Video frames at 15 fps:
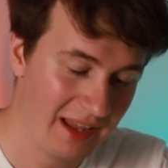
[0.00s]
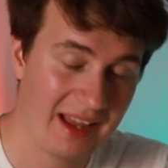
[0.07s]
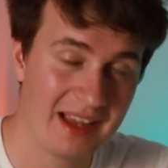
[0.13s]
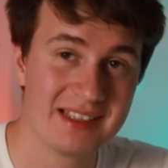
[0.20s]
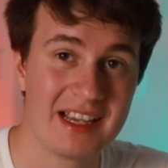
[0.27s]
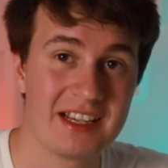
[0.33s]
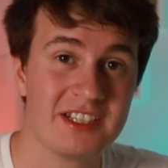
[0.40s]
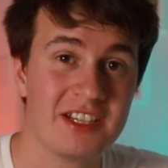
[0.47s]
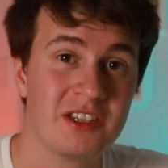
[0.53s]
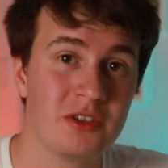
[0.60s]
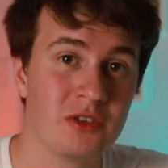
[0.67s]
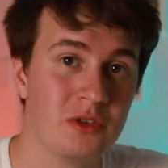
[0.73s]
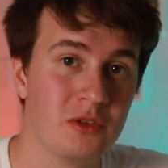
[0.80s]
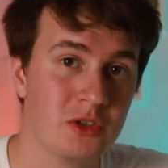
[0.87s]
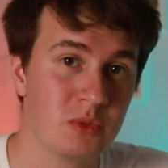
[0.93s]
is actually to
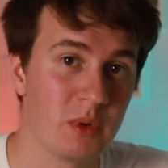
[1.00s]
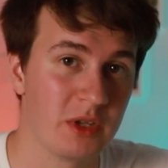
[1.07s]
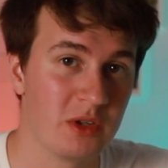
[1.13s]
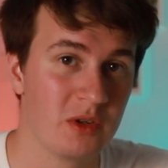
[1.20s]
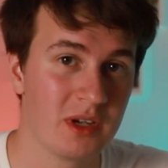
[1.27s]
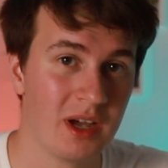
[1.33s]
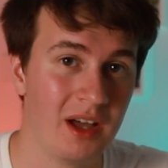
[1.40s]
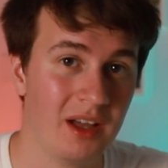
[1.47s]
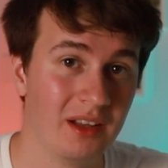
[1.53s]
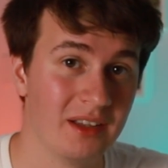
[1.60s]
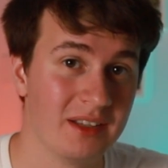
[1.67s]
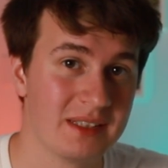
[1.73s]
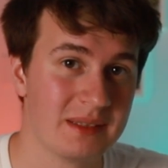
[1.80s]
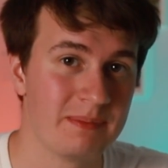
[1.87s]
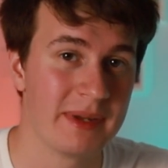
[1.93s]
use what you call a
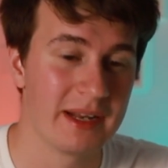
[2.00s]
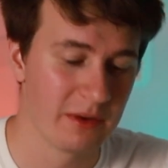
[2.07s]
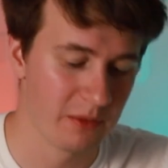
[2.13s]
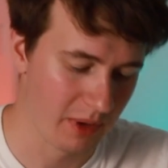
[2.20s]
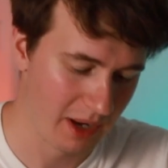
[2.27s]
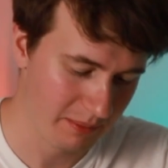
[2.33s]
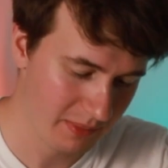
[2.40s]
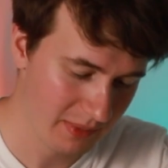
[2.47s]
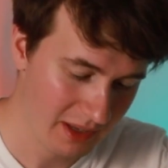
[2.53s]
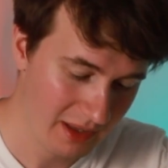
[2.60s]
speed ramp.